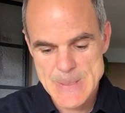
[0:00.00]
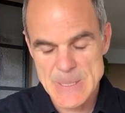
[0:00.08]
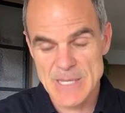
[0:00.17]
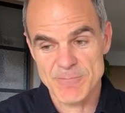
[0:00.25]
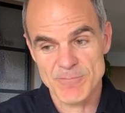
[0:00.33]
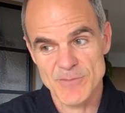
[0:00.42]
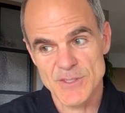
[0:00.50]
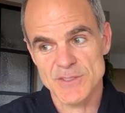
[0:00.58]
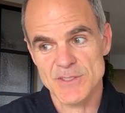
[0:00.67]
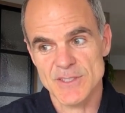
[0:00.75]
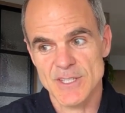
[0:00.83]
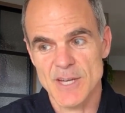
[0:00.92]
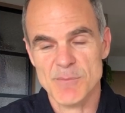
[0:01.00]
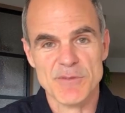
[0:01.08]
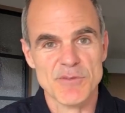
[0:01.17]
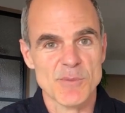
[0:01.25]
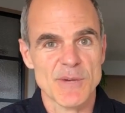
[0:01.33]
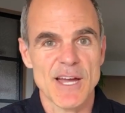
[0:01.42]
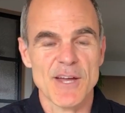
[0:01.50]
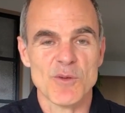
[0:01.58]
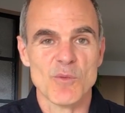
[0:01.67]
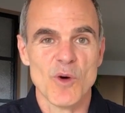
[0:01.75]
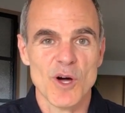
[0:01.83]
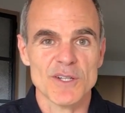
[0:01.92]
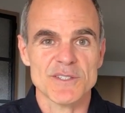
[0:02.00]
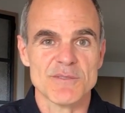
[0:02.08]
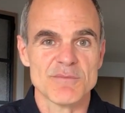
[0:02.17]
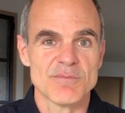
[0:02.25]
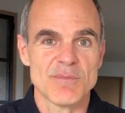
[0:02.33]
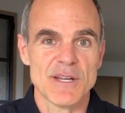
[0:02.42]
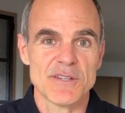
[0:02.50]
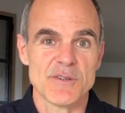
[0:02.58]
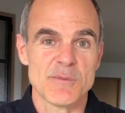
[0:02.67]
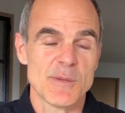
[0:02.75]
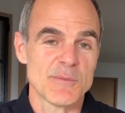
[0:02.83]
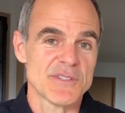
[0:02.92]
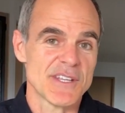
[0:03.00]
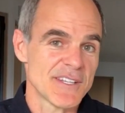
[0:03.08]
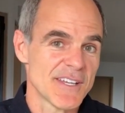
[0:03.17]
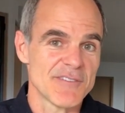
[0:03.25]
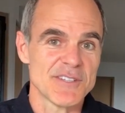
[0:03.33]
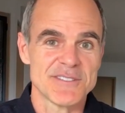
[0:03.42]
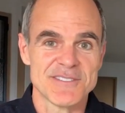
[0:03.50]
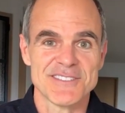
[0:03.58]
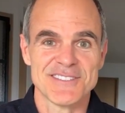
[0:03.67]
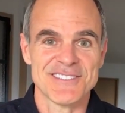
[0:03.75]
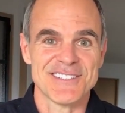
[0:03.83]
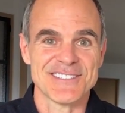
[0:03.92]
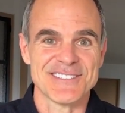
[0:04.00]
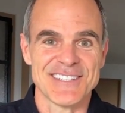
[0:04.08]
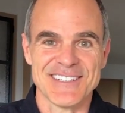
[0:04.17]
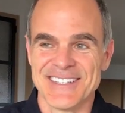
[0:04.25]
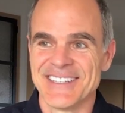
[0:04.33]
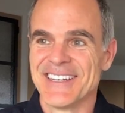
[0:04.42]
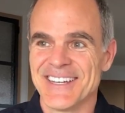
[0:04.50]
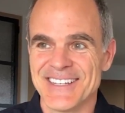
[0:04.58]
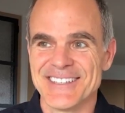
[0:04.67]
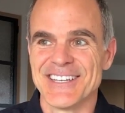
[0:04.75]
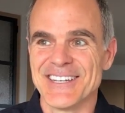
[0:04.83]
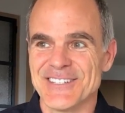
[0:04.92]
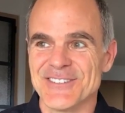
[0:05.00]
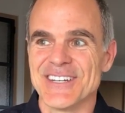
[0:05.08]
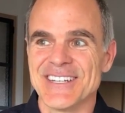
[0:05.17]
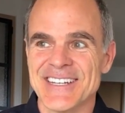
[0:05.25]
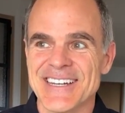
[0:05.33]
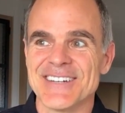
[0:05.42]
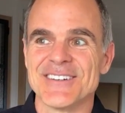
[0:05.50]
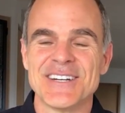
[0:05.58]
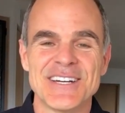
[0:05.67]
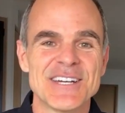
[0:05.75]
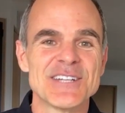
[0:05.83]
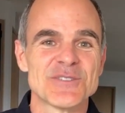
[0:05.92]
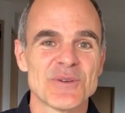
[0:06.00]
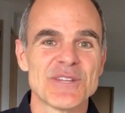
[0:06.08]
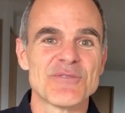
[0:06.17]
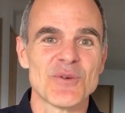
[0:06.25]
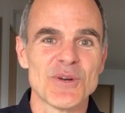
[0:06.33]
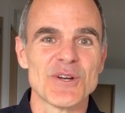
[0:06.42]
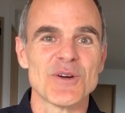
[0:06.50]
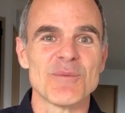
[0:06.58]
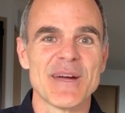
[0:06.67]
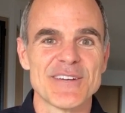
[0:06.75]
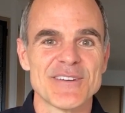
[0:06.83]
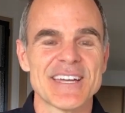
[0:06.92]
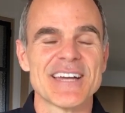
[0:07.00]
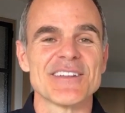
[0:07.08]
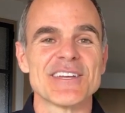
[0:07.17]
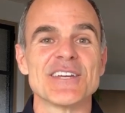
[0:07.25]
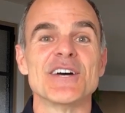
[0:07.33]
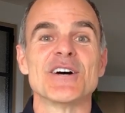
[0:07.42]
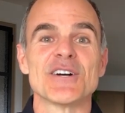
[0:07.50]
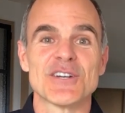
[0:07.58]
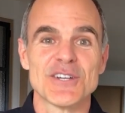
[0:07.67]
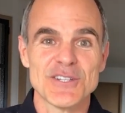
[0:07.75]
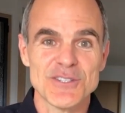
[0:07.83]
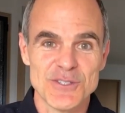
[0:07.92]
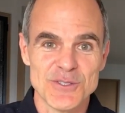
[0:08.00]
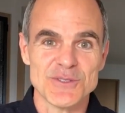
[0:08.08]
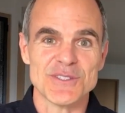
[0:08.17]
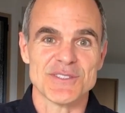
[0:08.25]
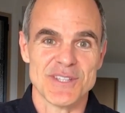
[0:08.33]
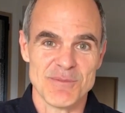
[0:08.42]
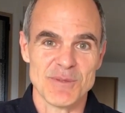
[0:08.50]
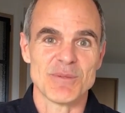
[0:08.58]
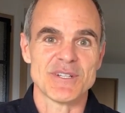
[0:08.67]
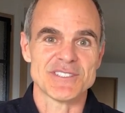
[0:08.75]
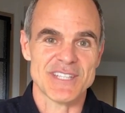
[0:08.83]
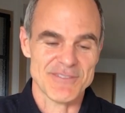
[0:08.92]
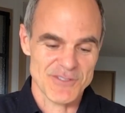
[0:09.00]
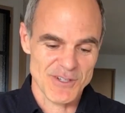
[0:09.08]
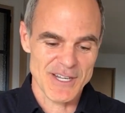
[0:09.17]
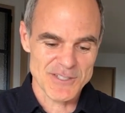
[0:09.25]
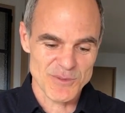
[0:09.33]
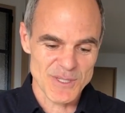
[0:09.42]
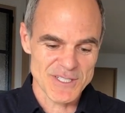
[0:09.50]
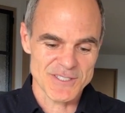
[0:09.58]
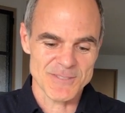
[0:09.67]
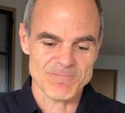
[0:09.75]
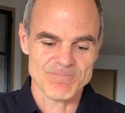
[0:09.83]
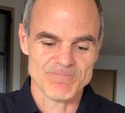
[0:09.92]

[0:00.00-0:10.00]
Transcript: And this is coming from a guy who walked and barely remembers any of it. I'll tell you right now, 24-year-old Michael Kelly could have used a stomach punch after graduation.